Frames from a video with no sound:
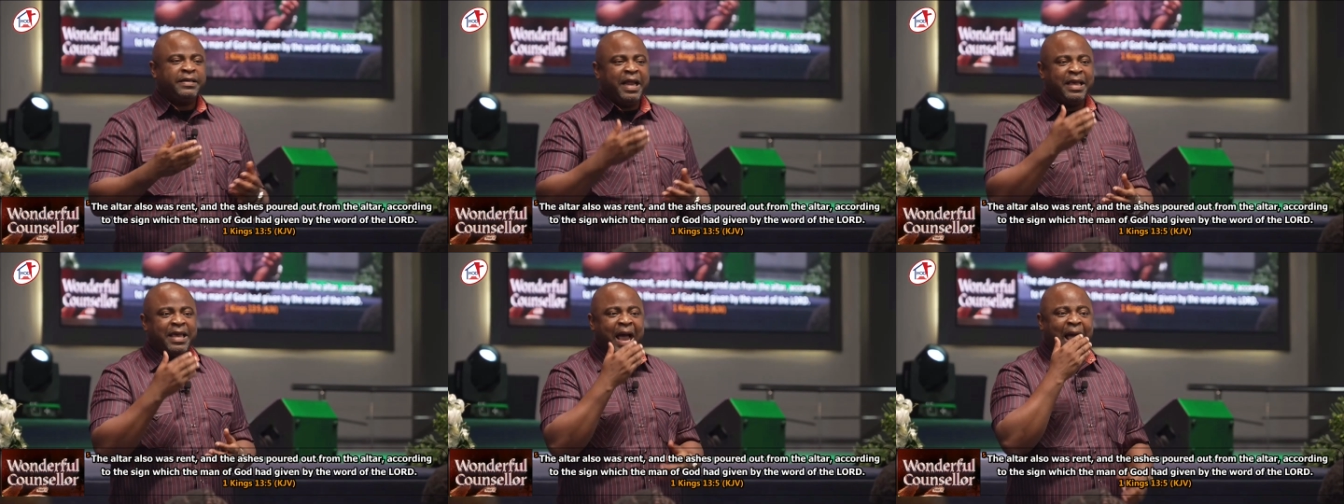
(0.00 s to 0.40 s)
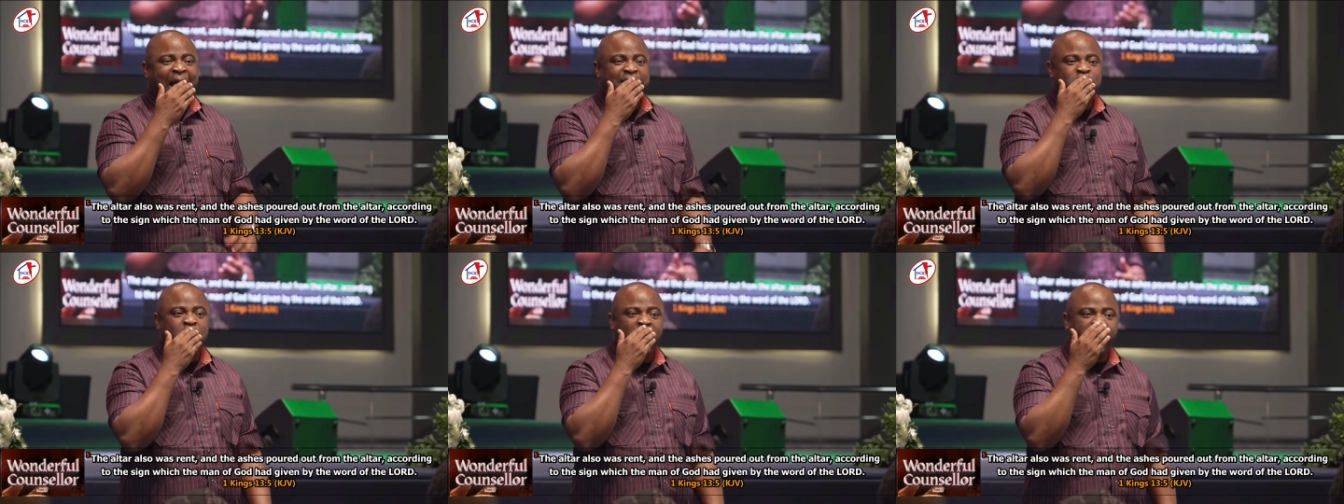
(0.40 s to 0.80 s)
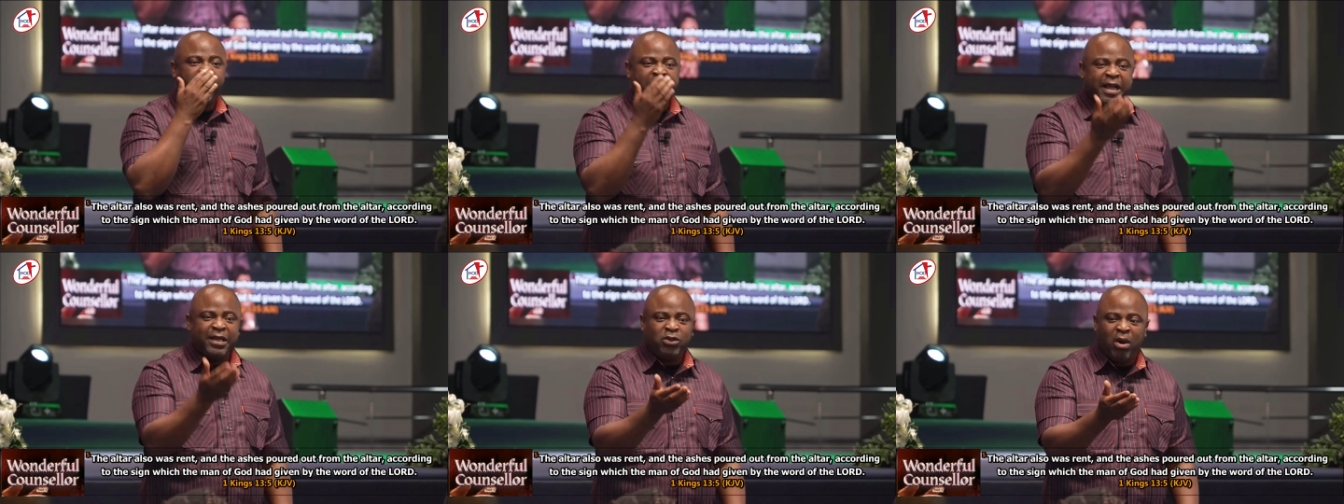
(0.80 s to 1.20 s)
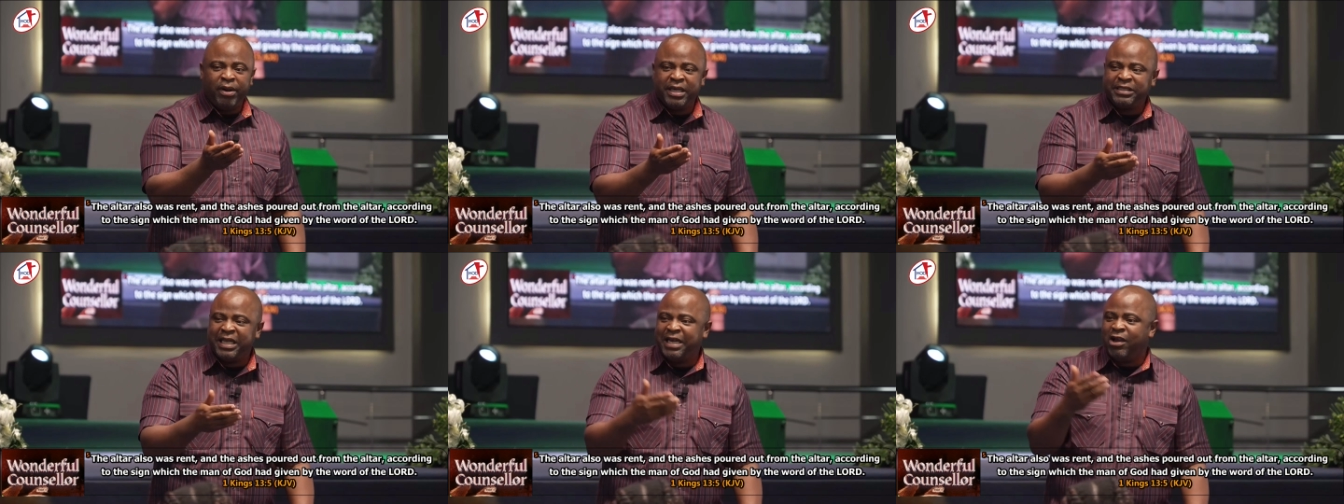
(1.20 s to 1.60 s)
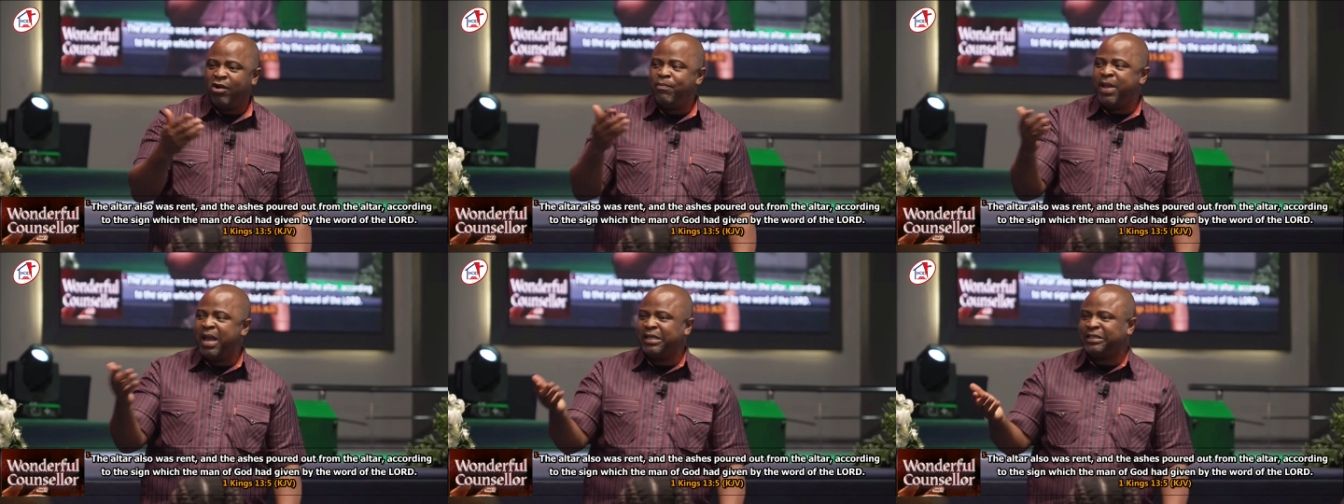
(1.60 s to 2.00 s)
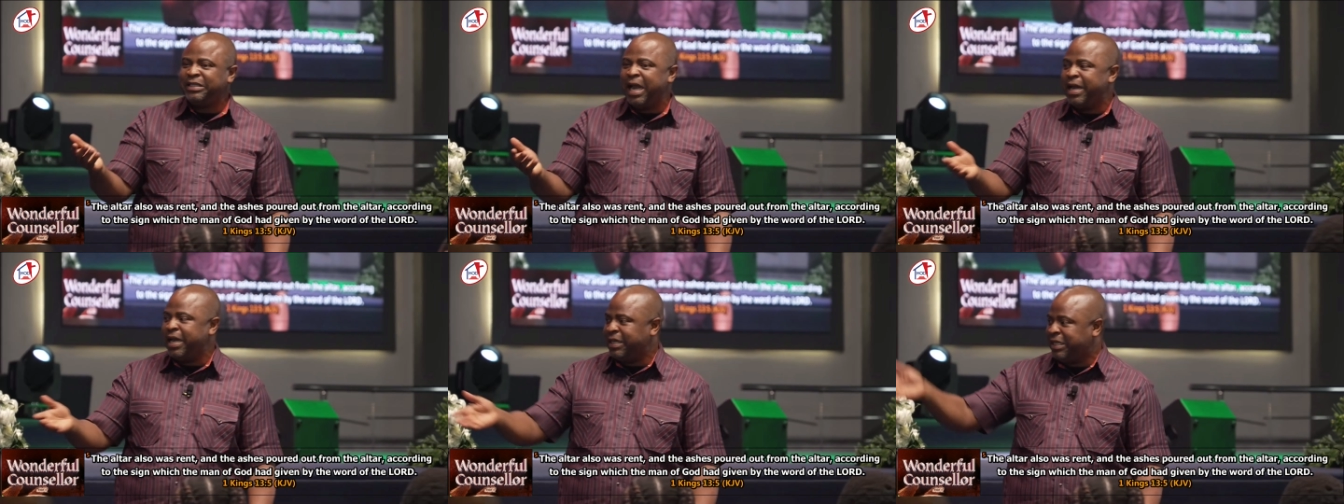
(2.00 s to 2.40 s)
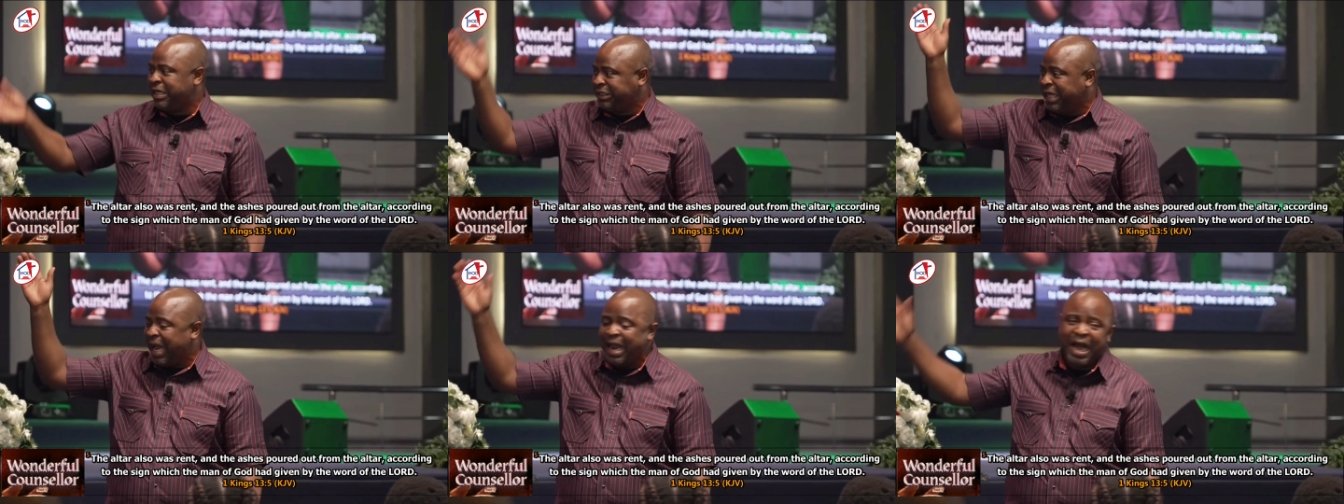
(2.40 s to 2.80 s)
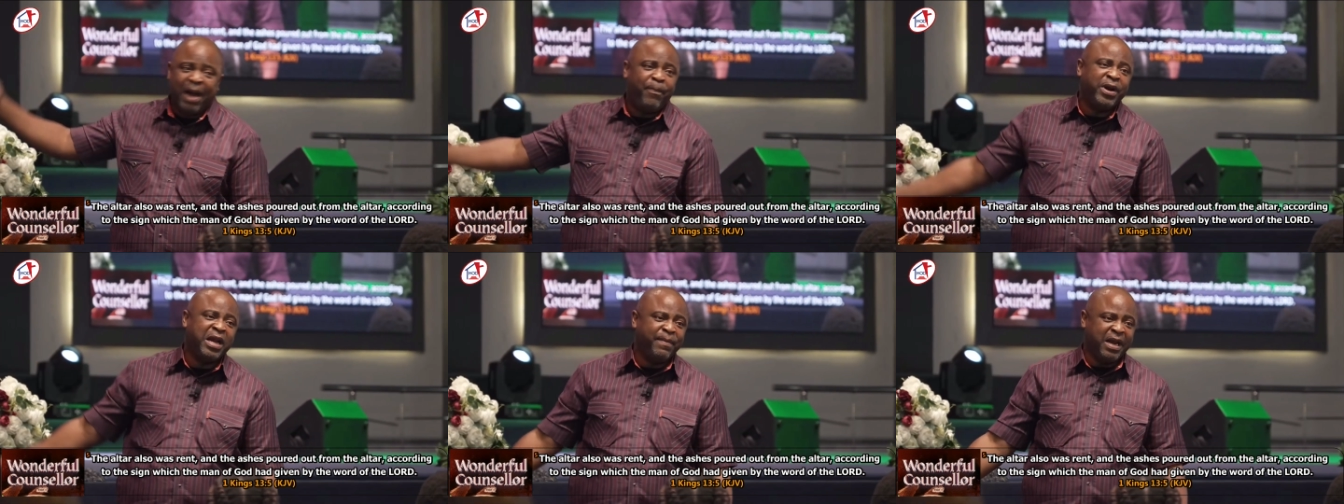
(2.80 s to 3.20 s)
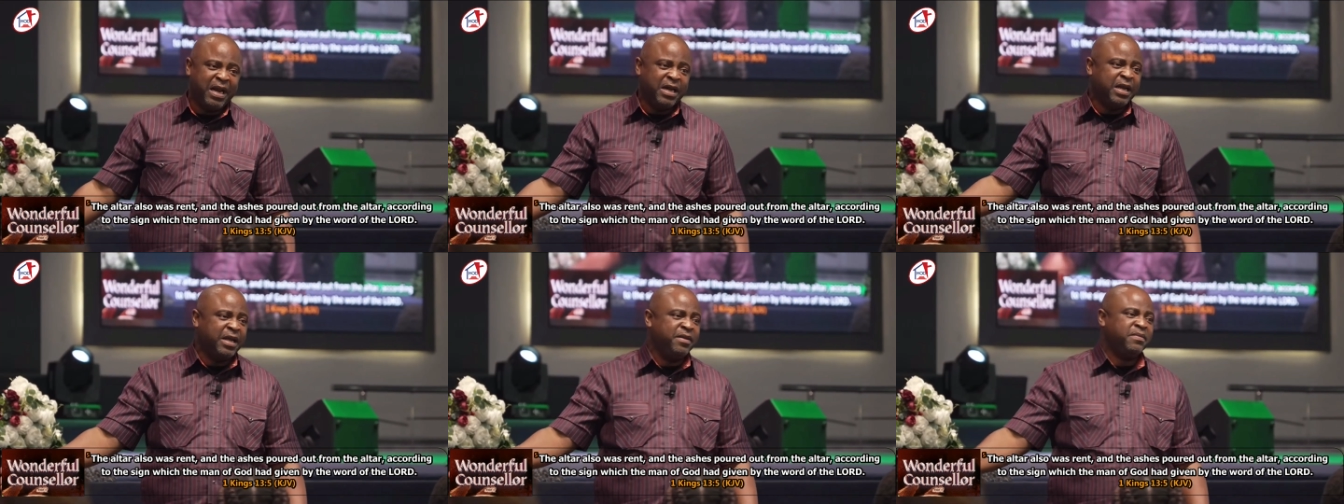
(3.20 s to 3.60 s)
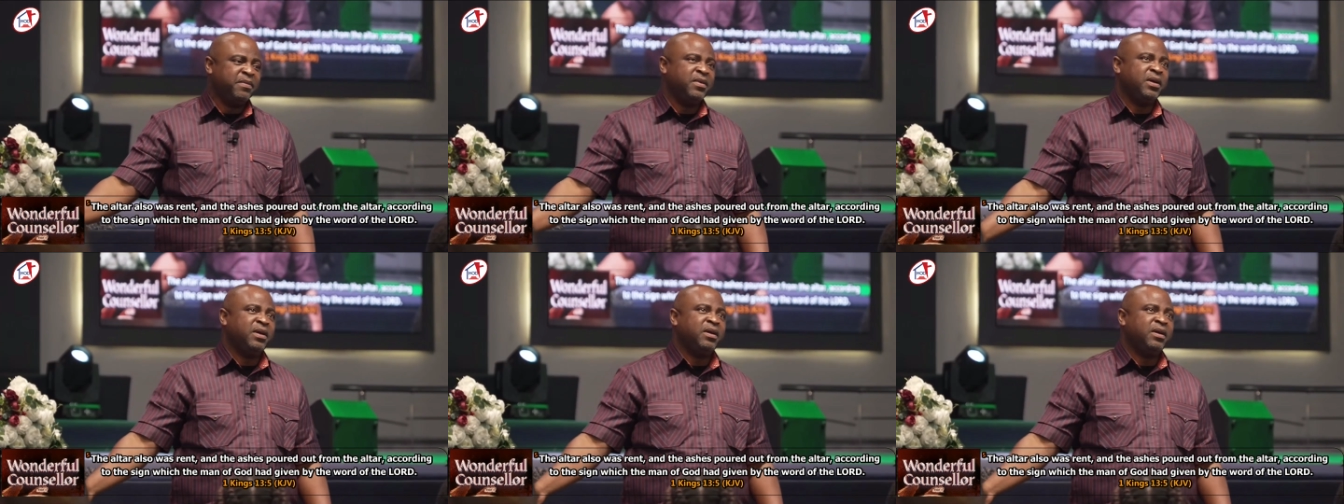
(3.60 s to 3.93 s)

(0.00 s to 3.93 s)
The guy had not finished talking. He said there will be a sign. The sign happened immediately.